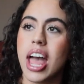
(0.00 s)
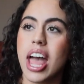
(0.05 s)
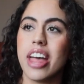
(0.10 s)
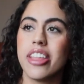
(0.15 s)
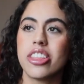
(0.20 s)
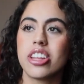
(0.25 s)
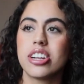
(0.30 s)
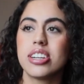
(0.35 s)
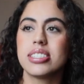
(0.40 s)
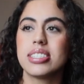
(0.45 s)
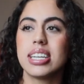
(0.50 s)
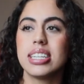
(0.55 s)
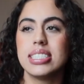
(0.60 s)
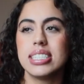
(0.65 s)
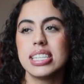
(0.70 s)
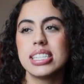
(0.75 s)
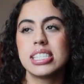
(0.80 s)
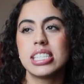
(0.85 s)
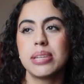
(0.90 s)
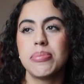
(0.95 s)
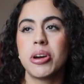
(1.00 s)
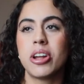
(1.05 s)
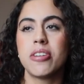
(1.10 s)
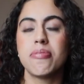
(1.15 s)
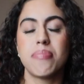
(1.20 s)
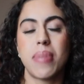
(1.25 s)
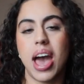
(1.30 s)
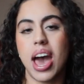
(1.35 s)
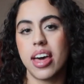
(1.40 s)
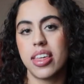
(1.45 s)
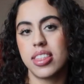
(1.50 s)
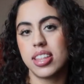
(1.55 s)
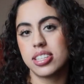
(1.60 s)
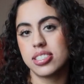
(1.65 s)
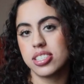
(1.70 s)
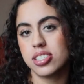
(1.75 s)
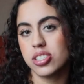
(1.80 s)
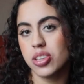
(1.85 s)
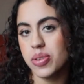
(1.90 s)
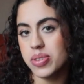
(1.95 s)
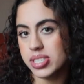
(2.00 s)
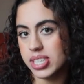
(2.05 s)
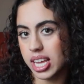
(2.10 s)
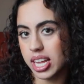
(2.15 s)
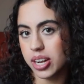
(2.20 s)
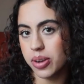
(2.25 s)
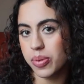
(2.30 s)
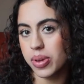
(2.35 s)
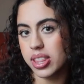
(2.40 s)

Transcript: and there's a decent amount of math that's associated